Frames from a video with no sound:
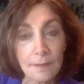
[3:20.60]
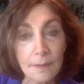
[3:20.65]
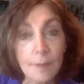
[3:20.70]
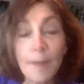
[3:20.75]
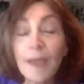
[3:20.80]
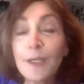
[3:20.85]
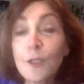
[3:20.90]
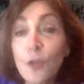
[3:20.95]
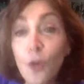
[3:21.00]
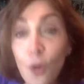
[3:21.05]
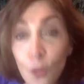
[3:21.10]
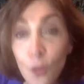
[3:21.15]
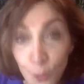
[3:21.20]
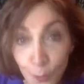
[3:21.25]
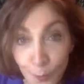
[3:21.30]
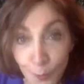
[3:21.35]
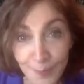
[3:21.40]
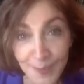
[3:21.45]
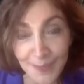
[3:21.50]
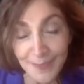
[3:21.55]
My
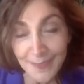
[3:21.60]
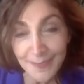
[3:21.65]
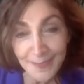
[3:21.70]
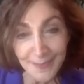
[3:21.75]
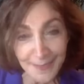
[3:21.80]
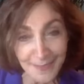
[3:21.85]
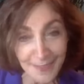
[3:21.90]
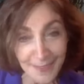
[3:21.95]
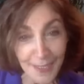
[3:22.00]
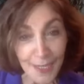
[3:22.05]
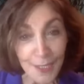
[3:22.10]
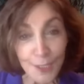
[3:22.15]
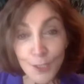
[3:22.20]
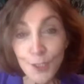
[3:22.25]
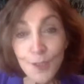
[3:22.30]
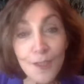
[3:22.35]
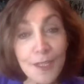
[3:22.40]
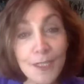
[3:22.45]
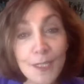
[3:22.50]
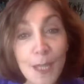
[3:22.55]
daughter, she
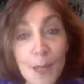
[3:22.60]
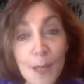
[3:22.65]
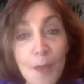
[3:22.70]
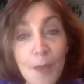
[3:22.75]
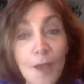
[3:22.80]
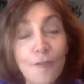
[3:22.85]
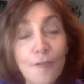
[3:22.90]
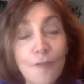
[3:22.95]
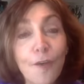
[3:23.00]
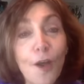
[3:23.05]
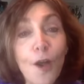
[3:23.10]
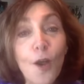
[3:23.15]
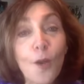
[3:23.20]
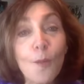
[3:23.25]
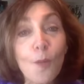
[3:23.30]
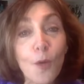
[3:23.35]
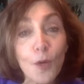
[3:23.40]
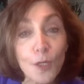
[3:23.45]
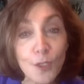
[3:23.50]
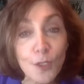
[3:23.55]
thinks I'm far
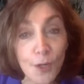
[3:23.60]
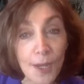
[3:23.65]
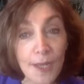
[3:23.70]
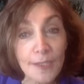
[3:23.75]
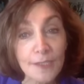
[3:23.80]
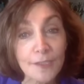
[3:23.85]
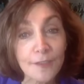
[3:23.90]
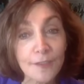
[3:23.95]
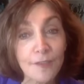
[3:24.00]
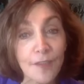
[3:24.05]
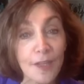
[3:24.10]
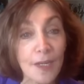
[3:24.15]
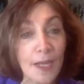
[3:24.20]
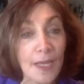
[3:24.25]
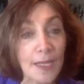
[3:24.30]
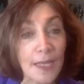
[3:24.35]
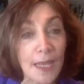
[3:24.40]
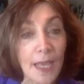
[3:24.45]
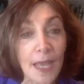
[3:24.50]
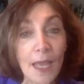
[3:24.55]
more attractive than I
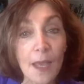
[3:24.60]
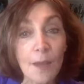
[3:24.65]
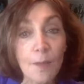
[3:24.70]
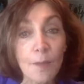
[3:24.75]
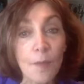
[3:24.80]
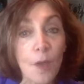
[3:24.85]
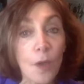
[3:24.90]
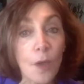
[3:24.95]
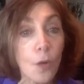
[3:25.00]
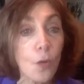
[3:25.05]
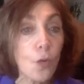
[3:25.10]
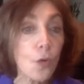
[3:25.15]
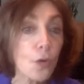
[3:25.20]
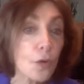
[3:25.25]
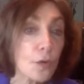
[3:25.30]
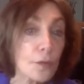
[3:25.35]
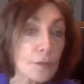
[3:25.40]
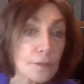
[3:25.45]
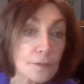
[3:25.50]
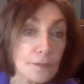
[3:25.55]
am,
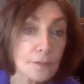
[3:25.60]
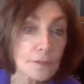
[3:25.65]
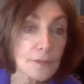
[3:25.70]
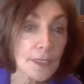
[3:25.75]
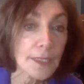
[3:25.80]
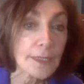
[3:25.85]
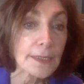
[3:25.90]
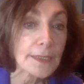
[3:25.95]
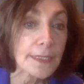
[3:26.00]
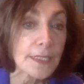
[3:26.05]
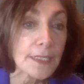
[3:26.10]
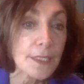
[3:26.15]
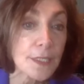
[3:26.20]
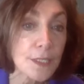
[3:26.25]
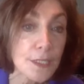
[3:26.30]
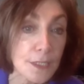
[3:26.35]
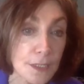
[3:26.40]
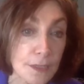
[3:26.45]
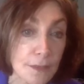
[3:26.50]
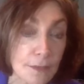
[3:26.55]
or at
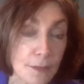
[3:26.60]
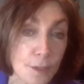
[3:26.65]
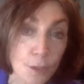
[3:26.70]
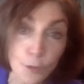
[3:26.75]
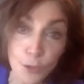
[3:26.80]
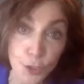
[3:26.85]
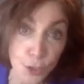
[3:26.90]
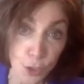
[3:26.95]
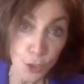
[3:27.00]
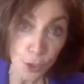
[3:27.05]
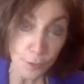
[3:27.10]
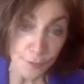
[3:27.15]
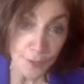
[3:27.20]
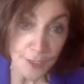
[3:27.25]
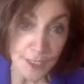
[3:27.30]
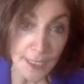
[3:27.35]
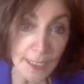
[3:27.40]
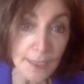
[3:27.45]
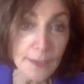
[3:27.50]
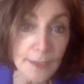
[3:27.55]
least so she often
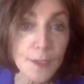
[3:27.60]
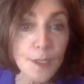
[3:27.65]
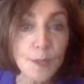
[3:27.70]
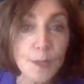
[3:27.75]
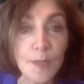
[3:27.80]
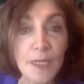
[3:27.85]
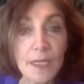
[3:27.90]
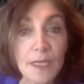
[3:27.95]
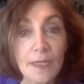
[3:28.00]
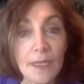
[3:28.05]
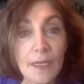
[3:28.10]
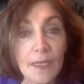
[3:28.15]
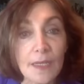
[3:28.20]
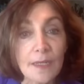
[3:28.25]
tells me.